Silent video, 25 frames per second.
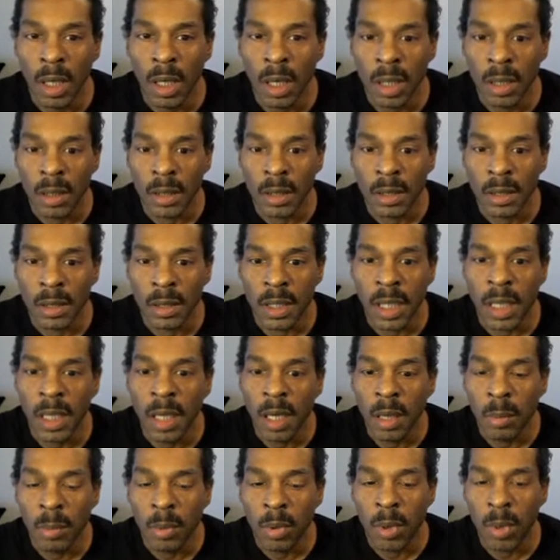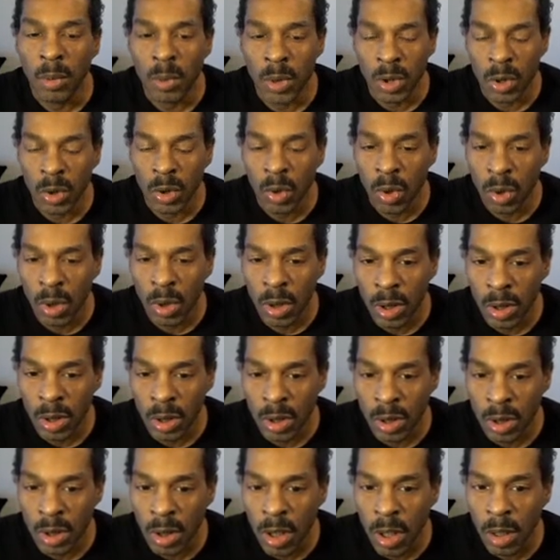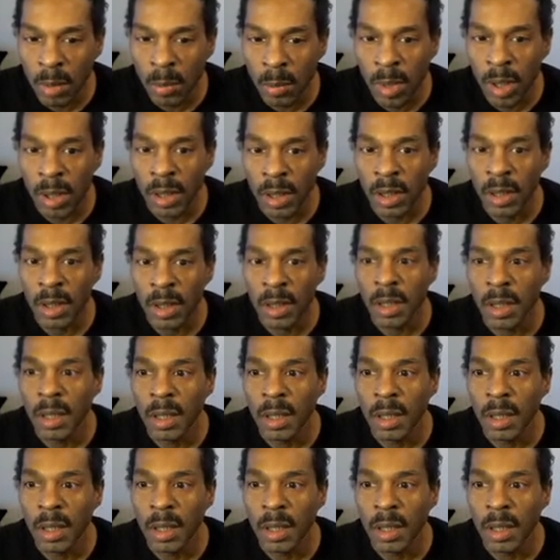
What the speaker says: stay up on what's going on in the stock market,